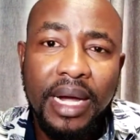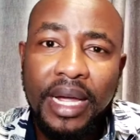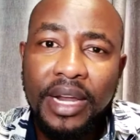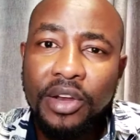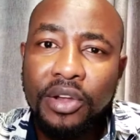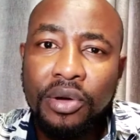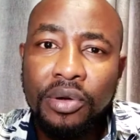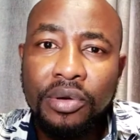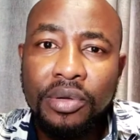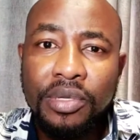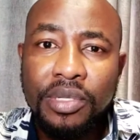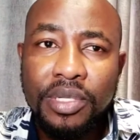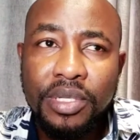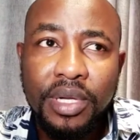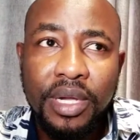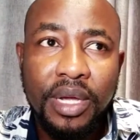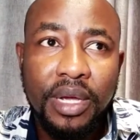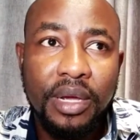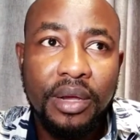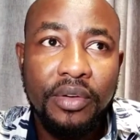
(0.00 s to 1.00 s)
I don't
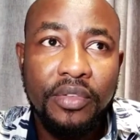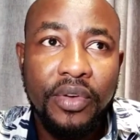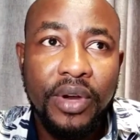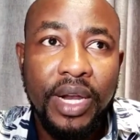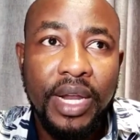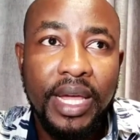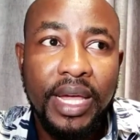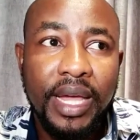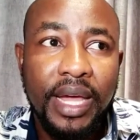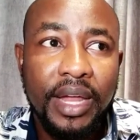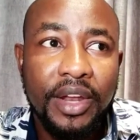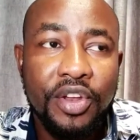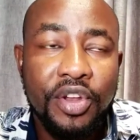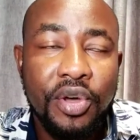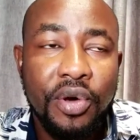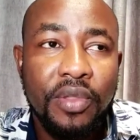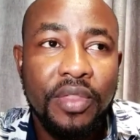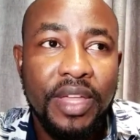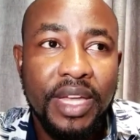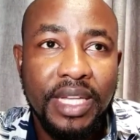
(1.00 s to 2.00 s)
really
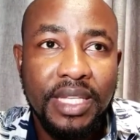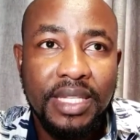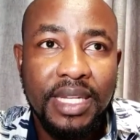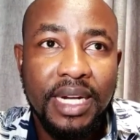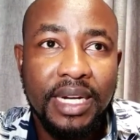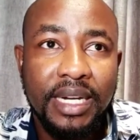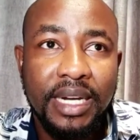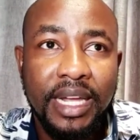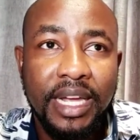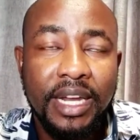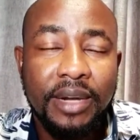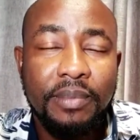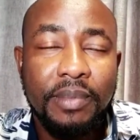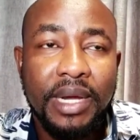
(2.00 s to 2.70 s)
know the exact date,